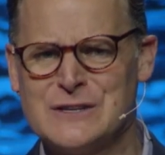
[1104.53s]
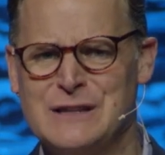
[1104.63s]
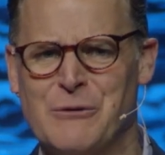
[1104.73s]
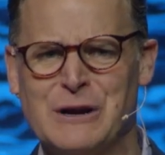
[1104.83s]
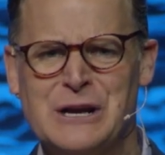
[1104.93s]
and they
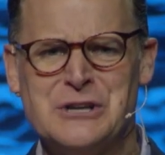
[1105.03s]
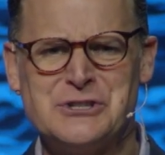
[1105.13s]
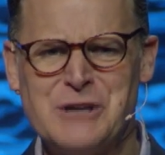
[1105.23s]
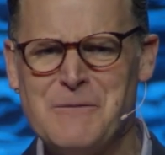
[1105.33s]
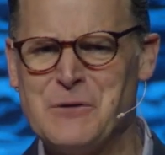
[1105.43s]
were
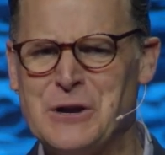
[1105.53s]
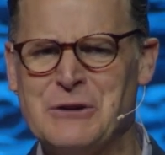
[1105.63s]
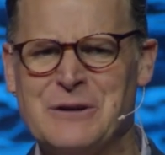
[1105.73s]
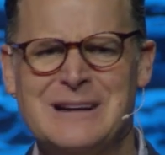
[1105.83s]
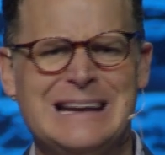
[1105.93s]
suffering
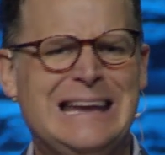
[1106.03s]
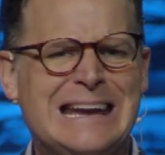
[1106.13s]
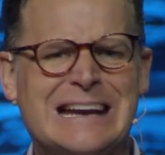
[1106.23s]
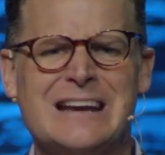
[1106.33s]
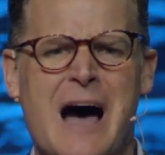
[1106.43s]
under
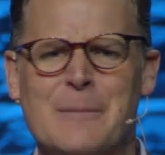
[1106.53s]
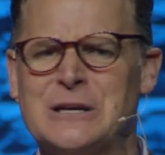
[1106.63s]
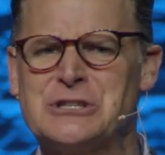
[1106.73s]
economic